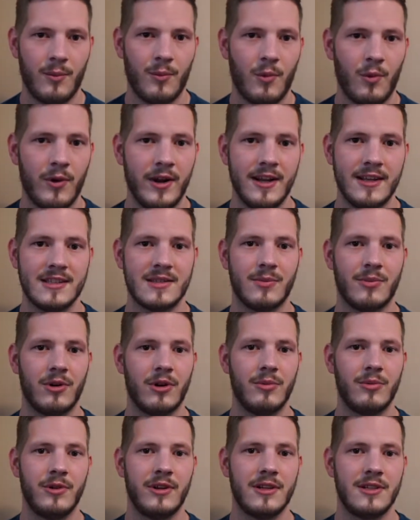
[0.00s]
when it's
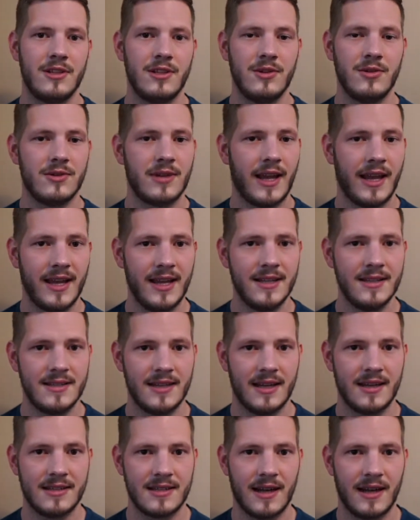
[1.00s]
appropriate to use hand
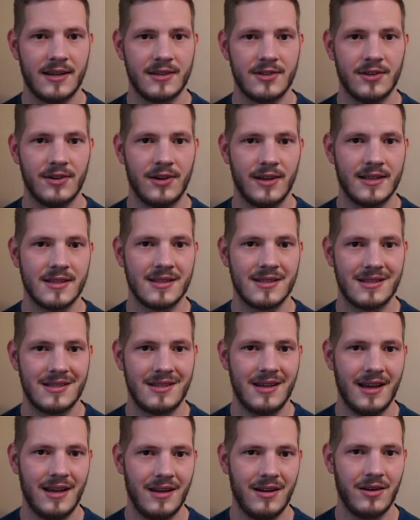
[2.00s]
sanitizer
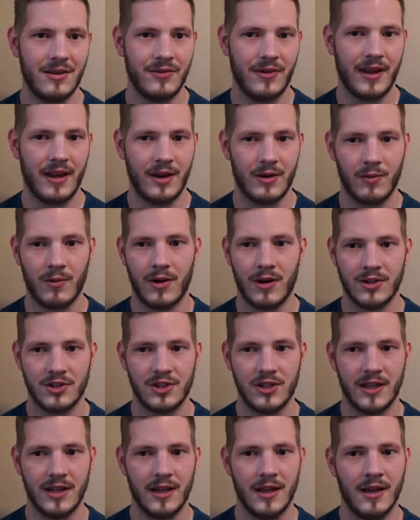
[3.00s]
instead of hand
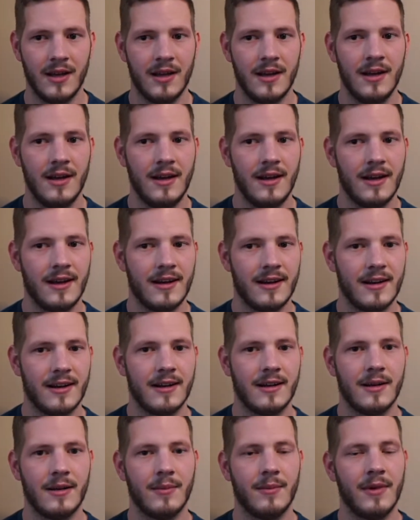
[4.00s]
washing,
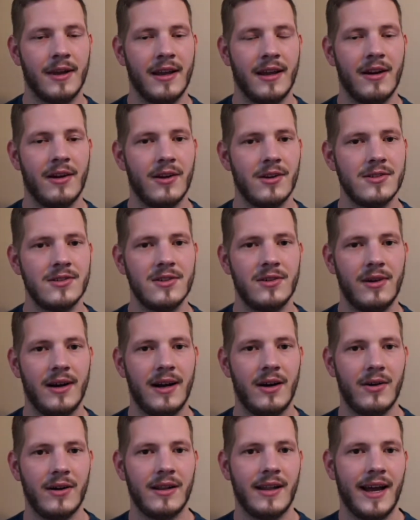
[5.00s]
and also
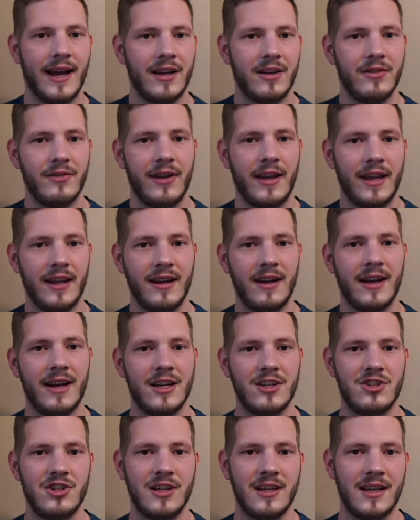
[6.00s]
how a lack of hand
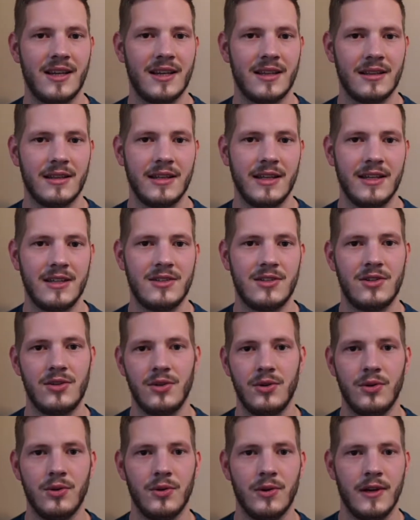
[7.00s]
hygiene can lead
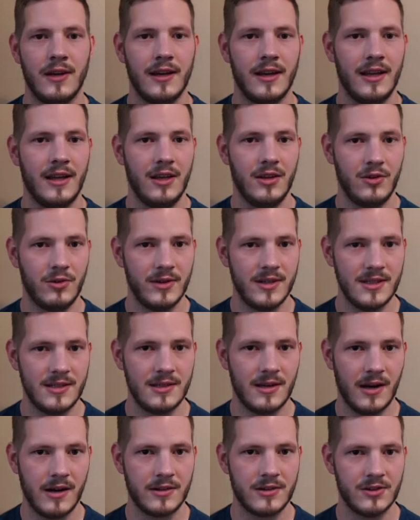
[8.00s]
to increased
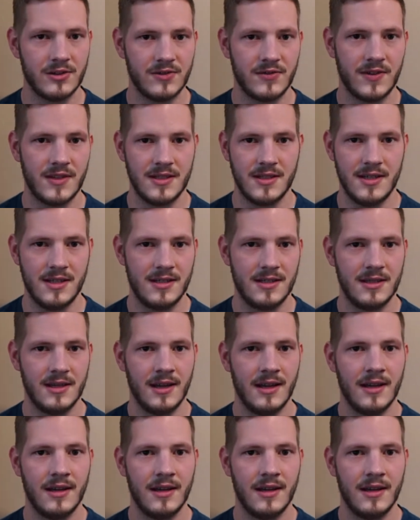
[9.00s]
doctor's visits,